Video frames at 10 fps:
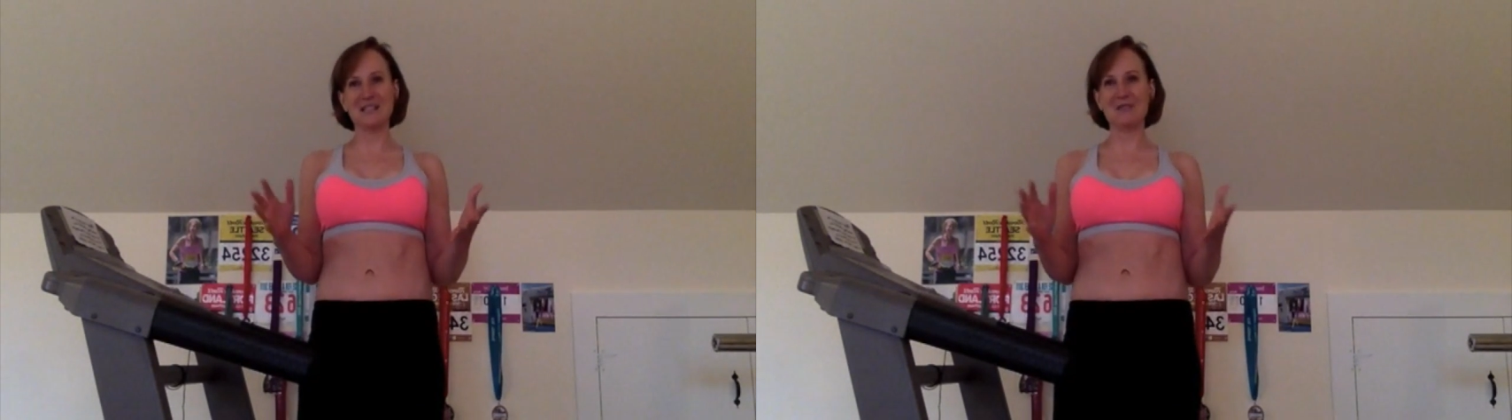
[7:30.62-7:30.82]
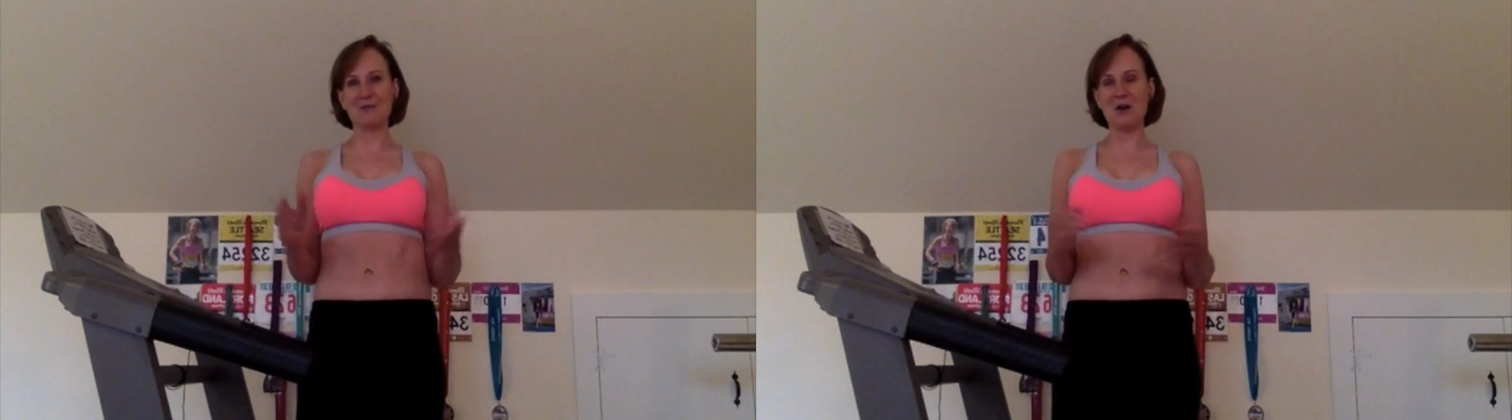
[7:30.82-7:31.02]

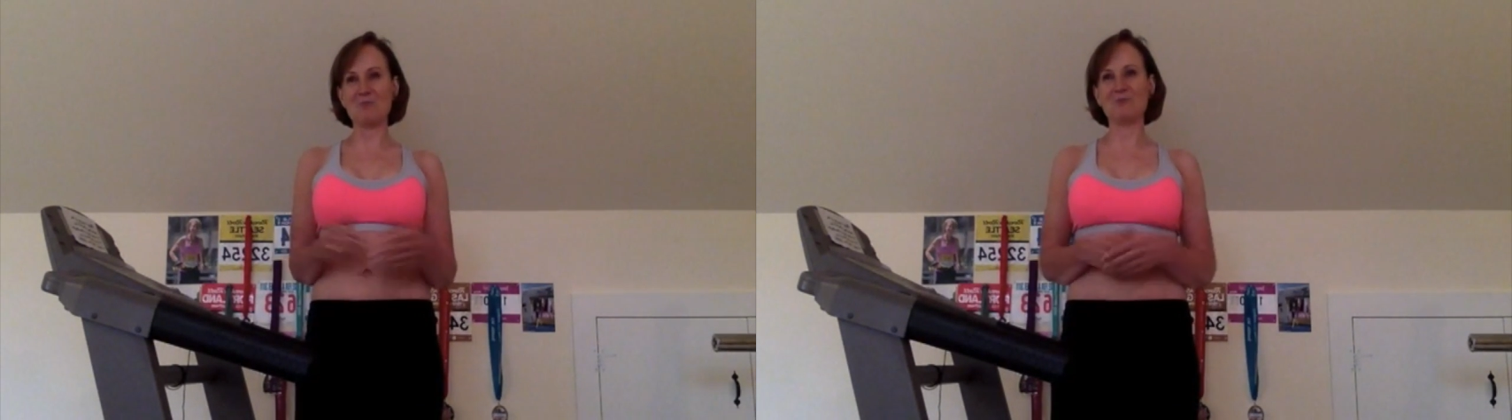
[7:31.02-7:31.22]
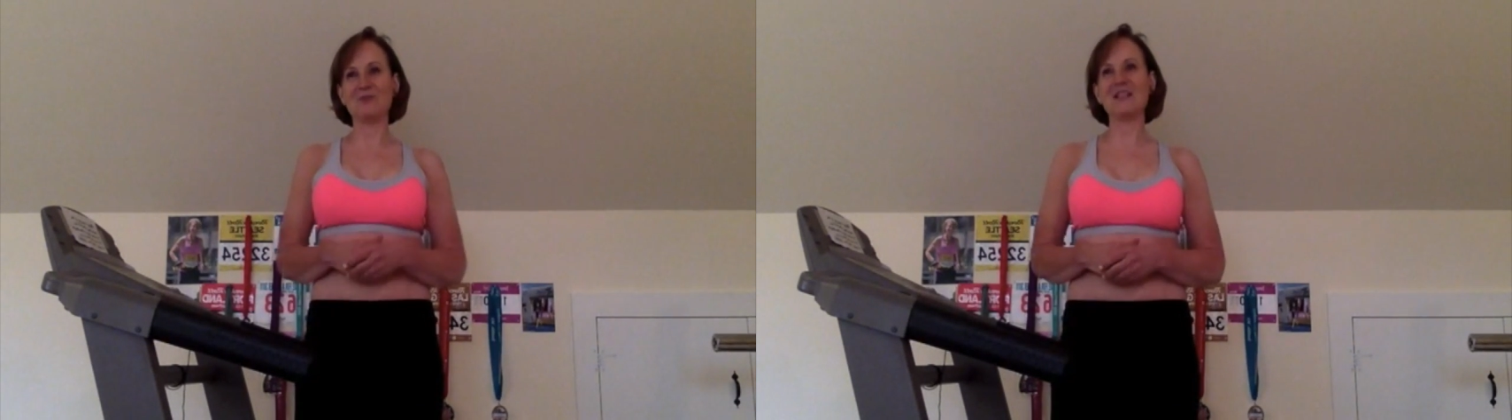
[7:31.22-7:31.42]
give
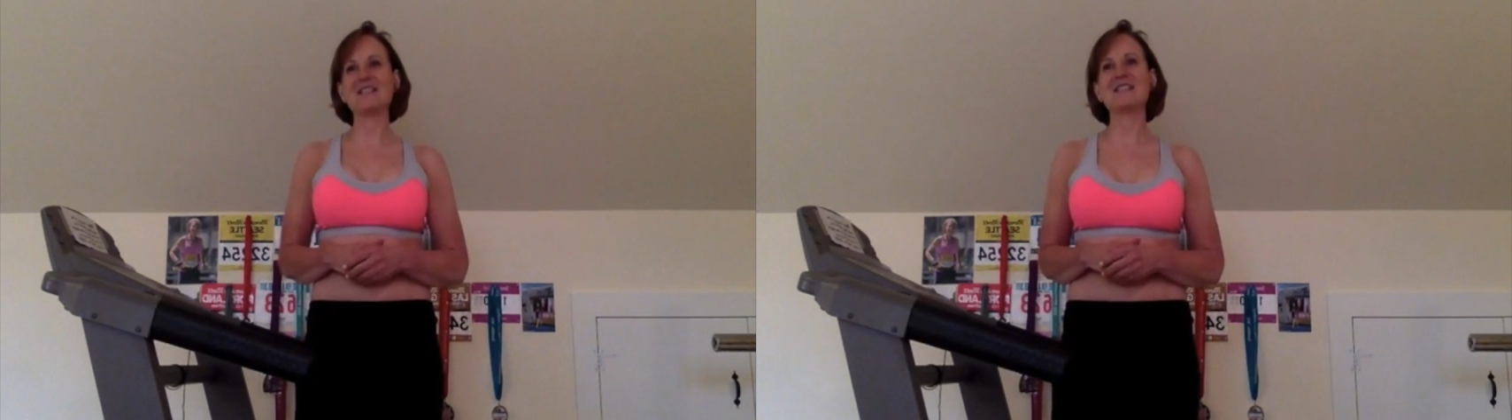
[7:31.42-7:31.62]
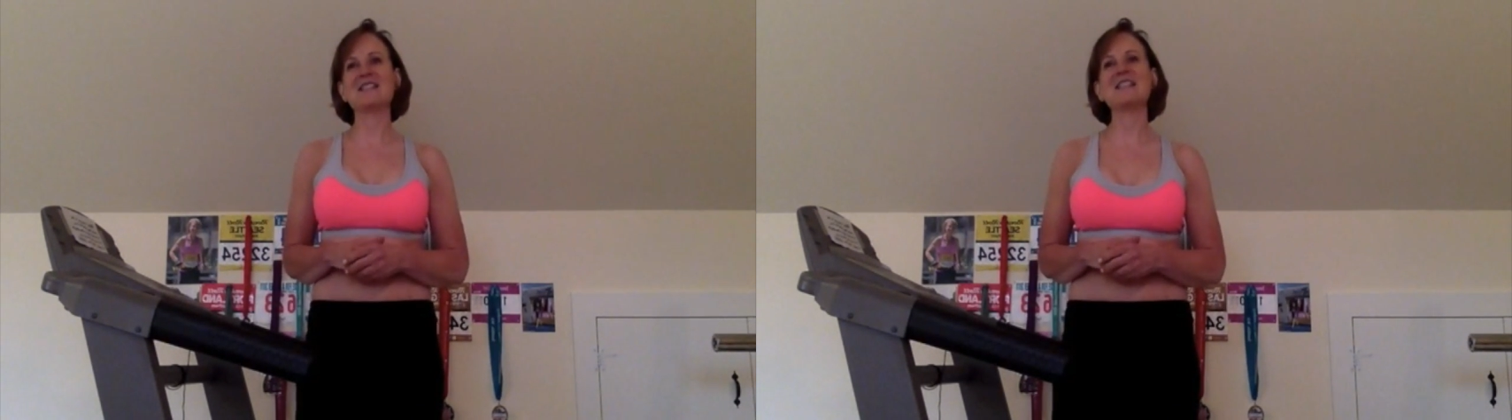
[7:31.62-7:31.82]
up,
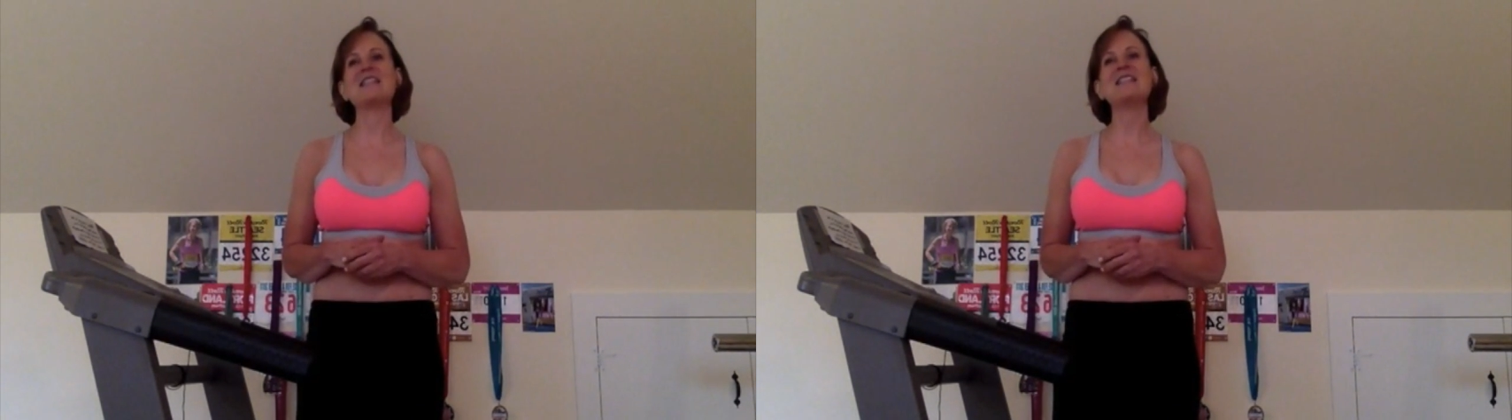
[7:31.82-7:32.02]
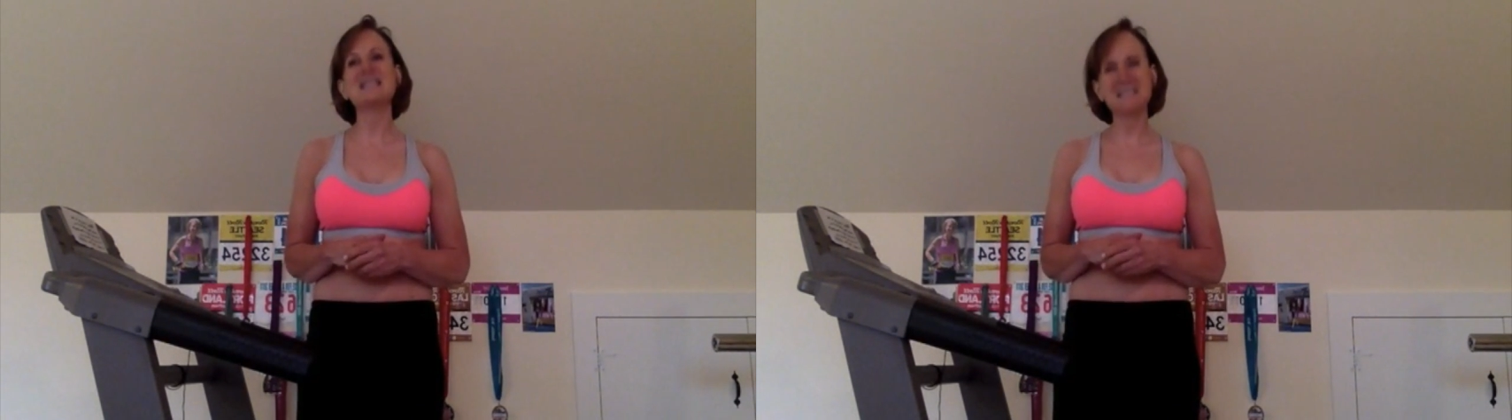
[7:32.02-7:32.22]
it's the
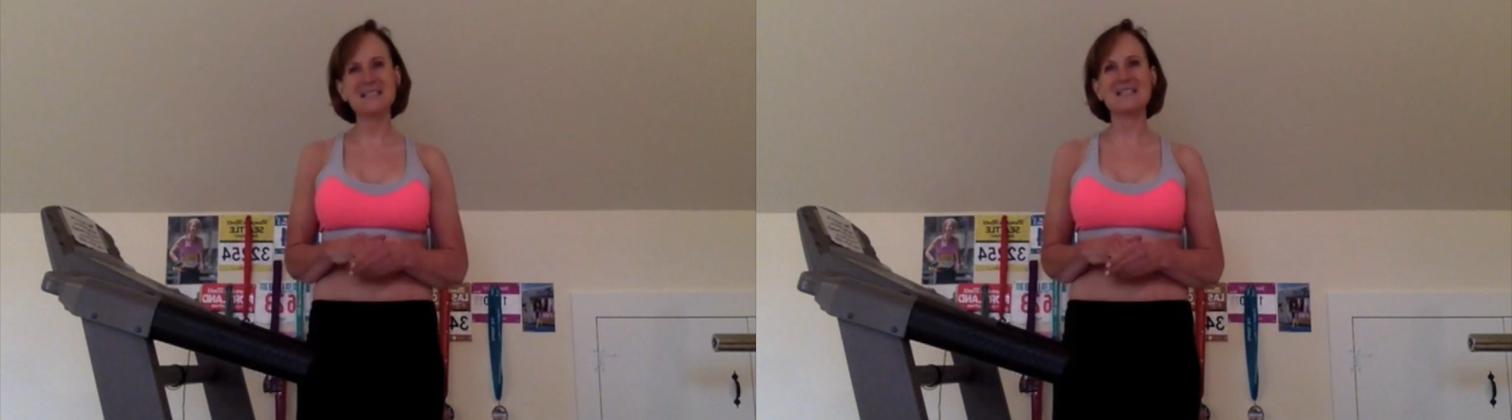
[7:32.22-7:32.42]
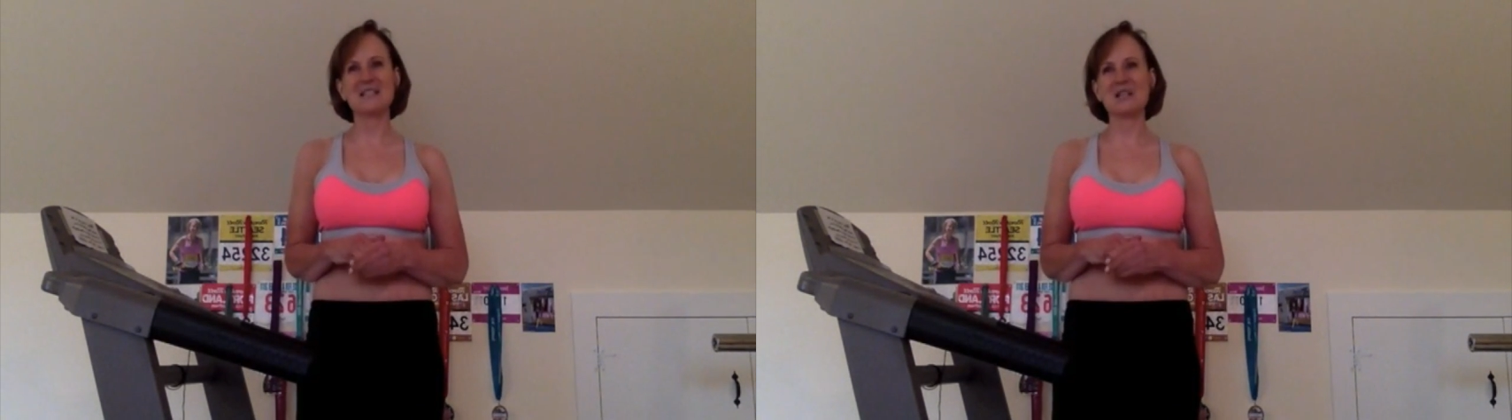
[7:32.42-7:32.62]

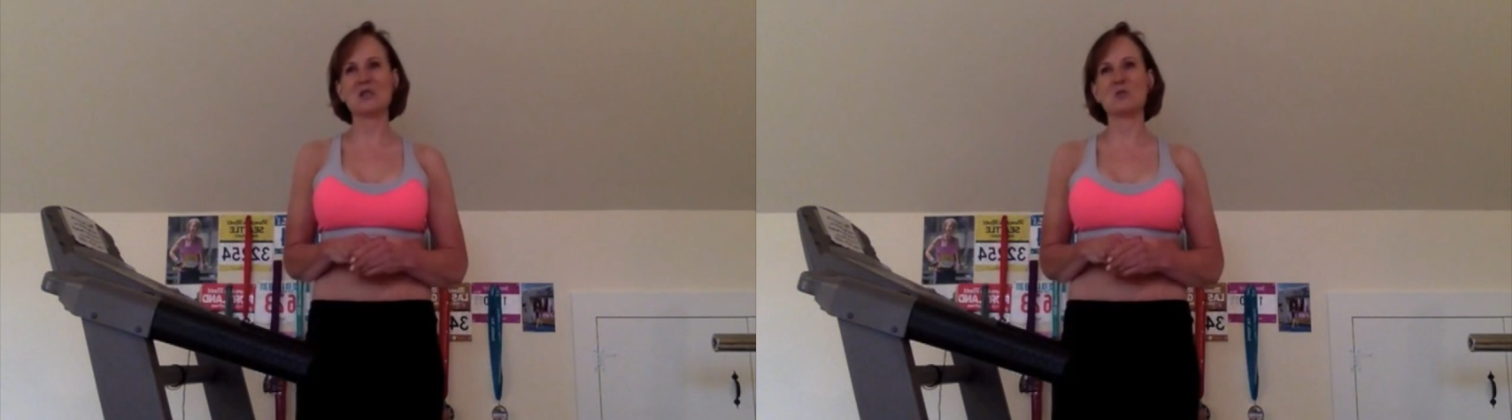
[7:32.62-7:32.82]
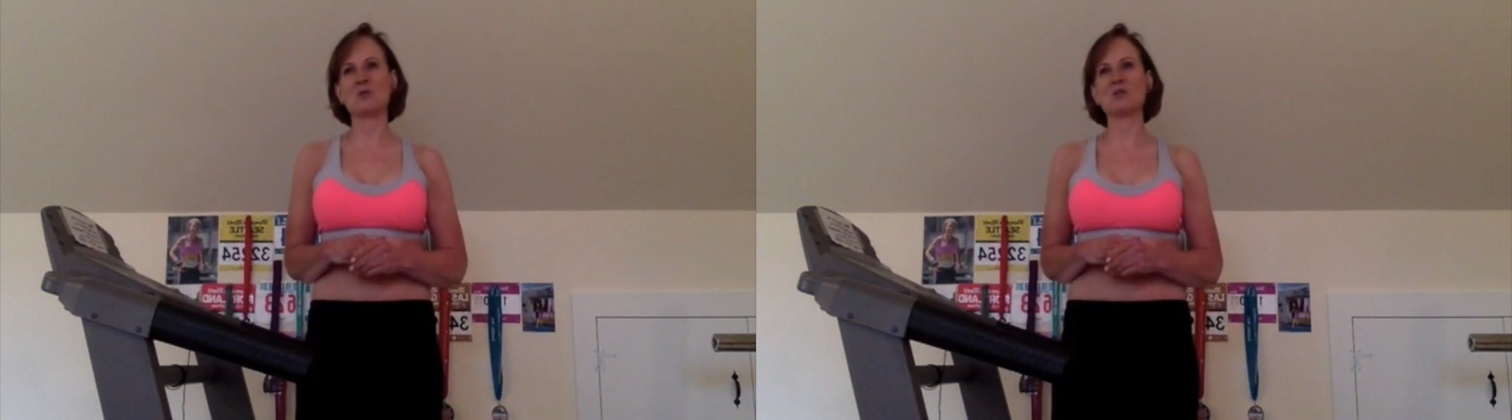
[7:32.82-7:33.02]
easiest thing in
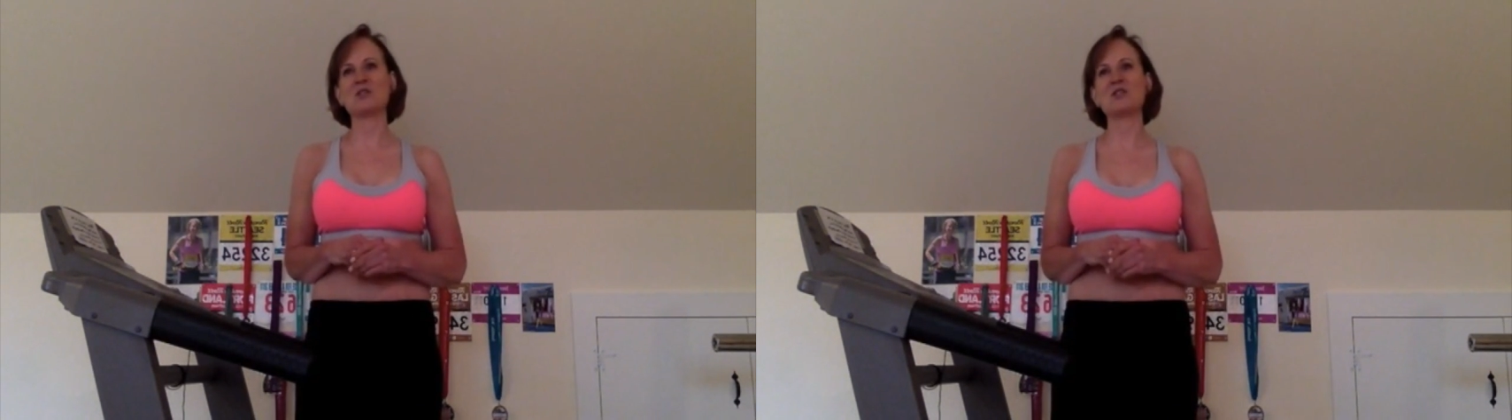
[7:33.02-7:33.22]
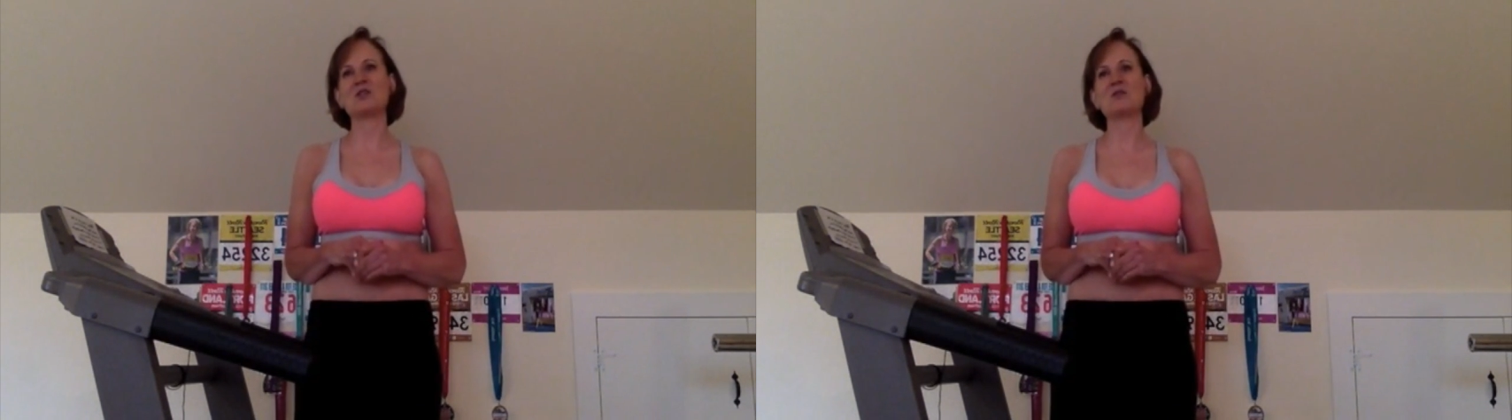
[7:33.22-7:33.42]
the world to
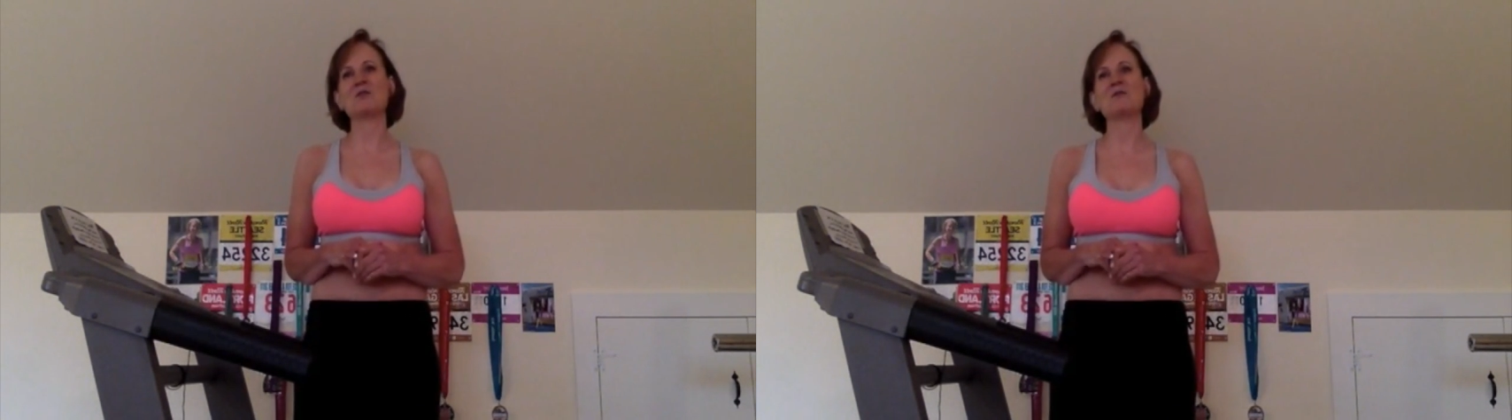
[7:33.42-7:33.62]
do.